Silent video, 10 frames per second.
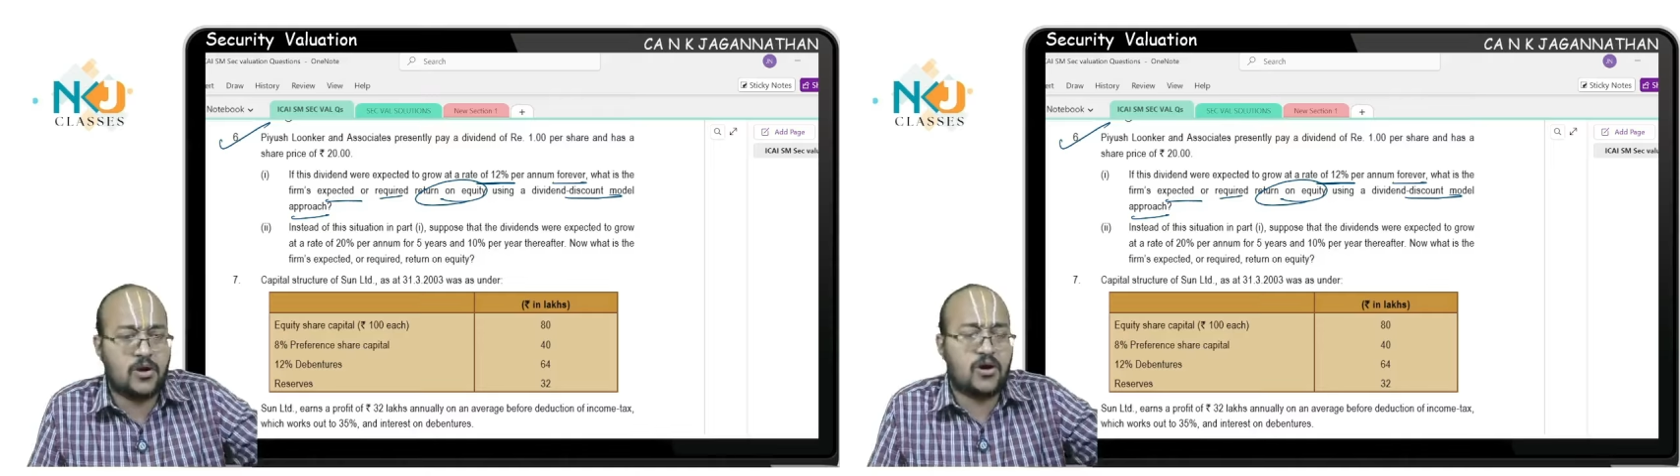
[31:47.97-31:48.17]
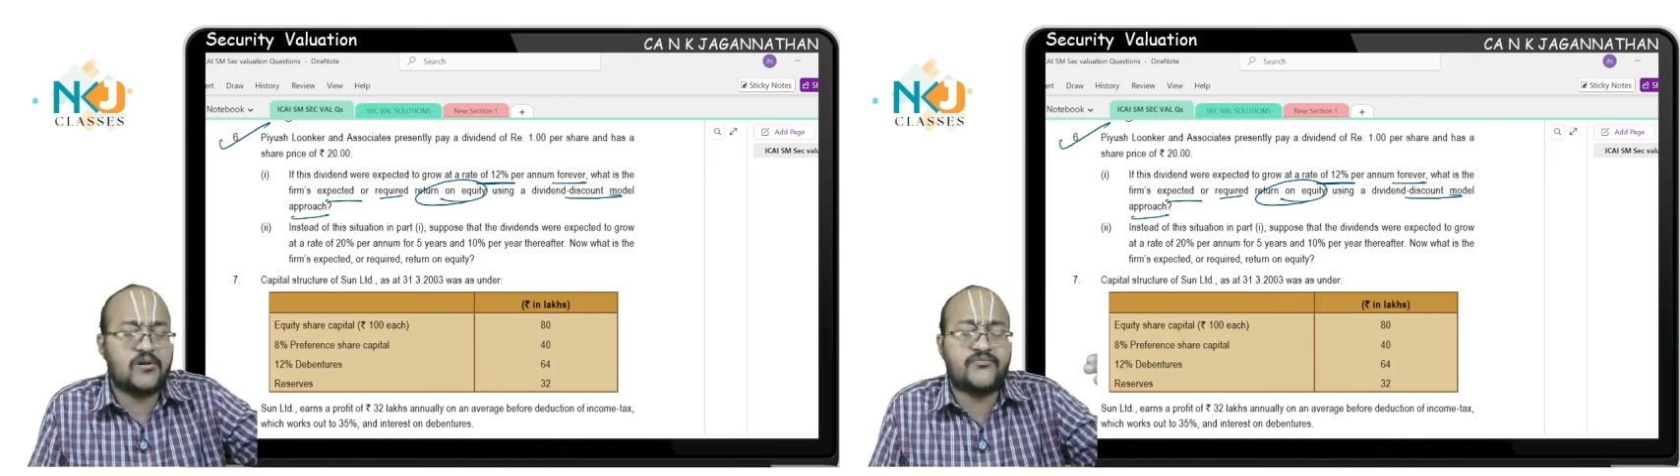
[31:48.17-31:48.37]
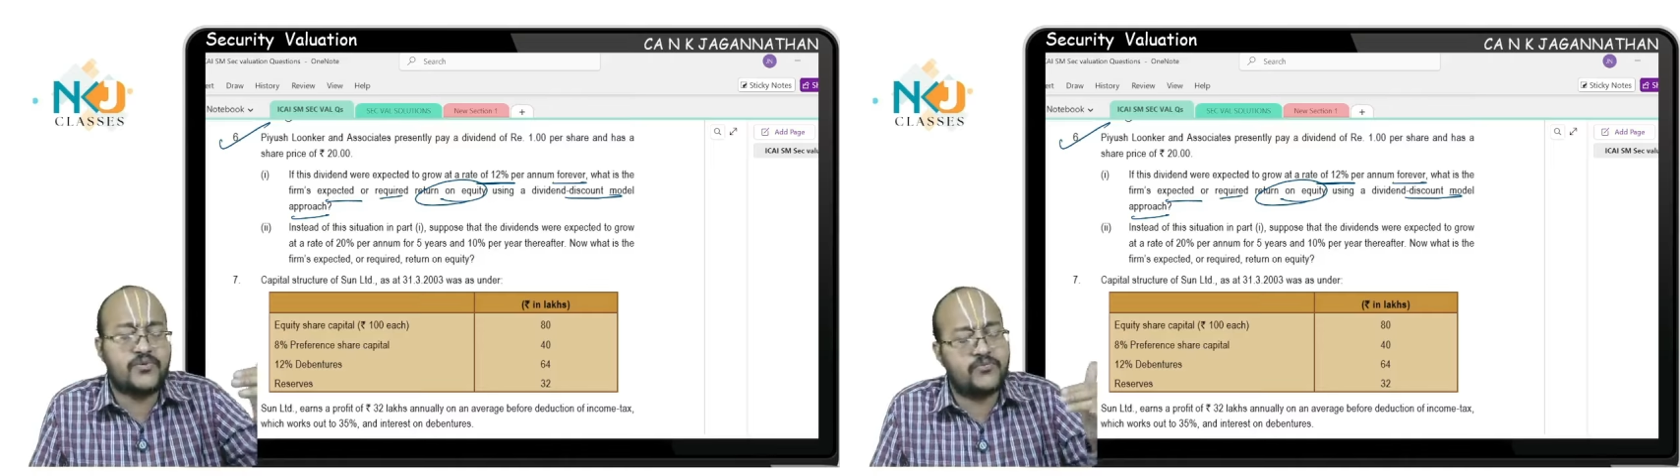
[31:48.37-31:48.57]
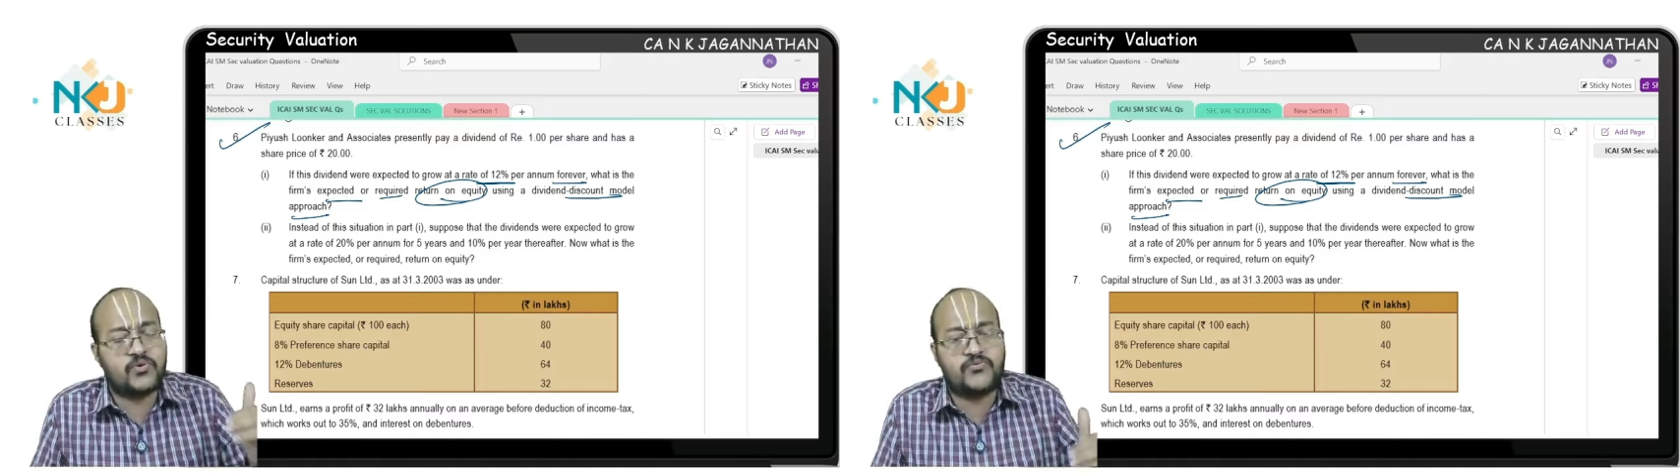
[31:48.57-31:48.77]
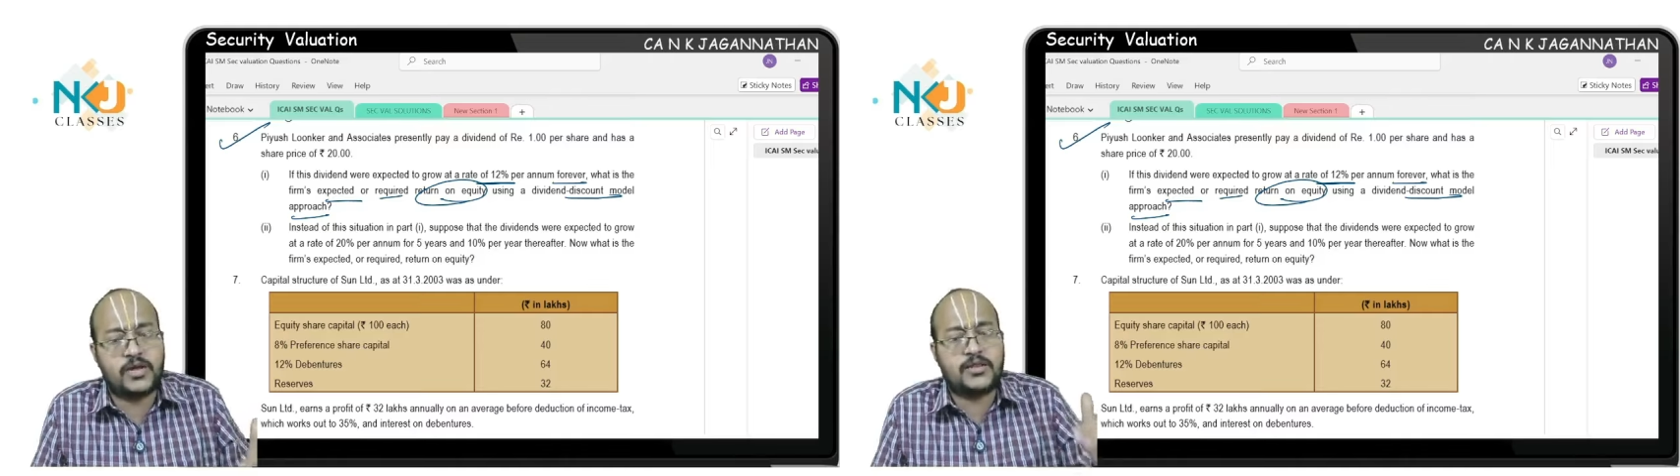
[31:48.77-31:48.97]
or if you
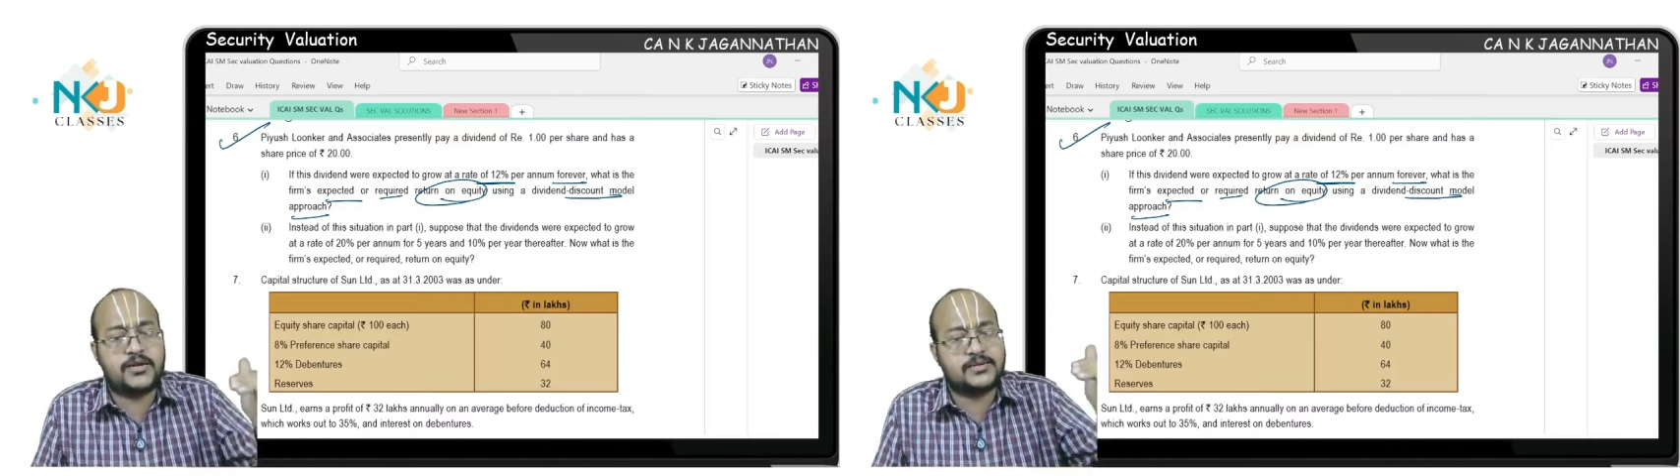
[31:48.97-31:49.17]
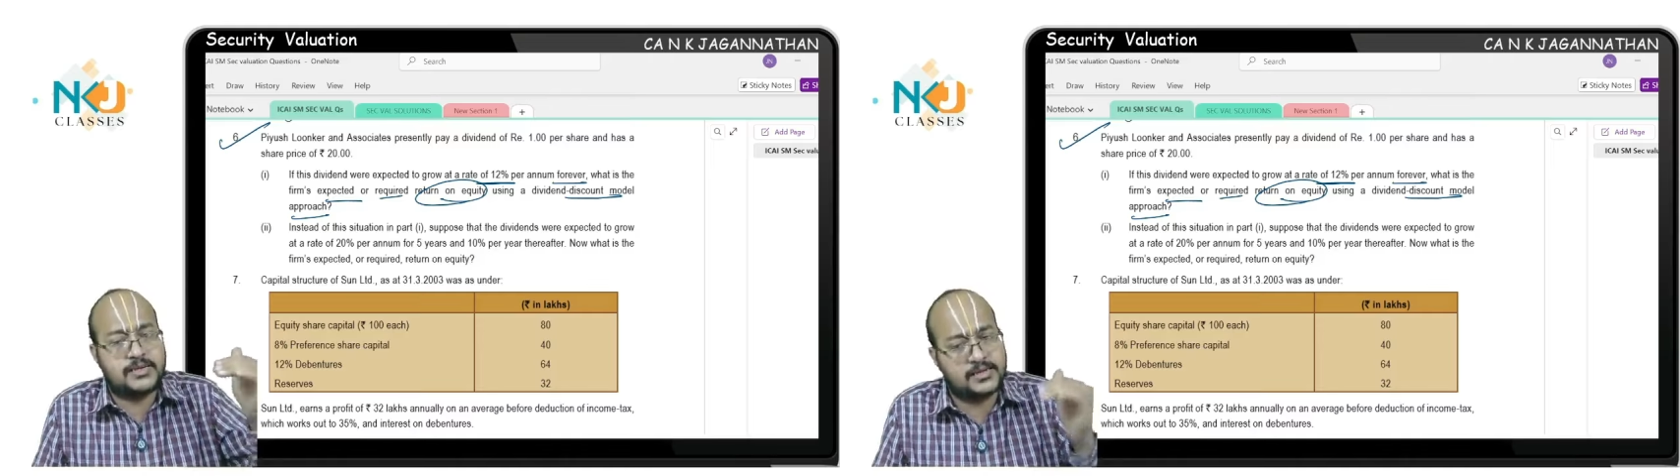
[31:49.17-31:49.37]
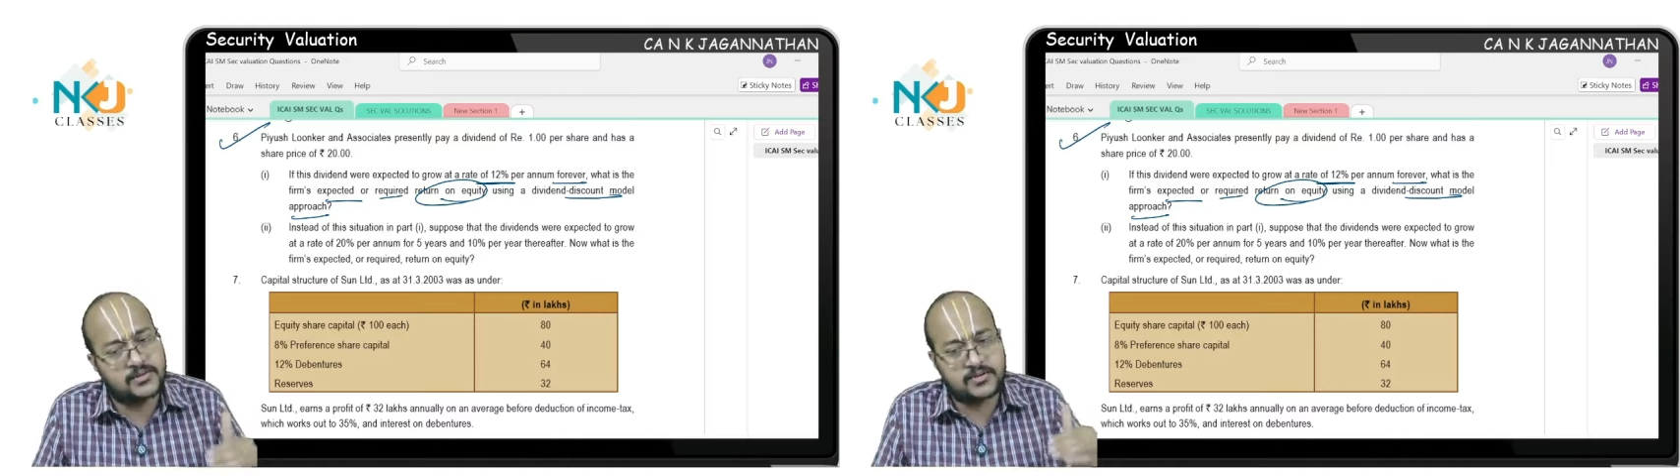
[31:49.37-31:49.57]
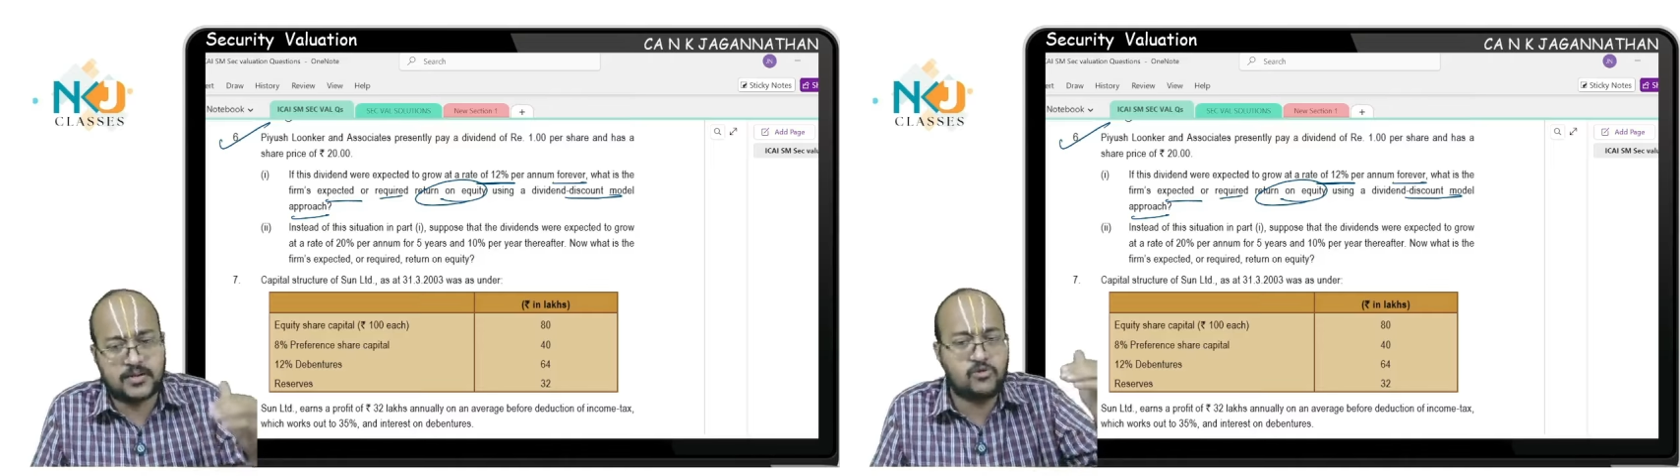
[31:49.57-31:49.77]
feel that it is less risky,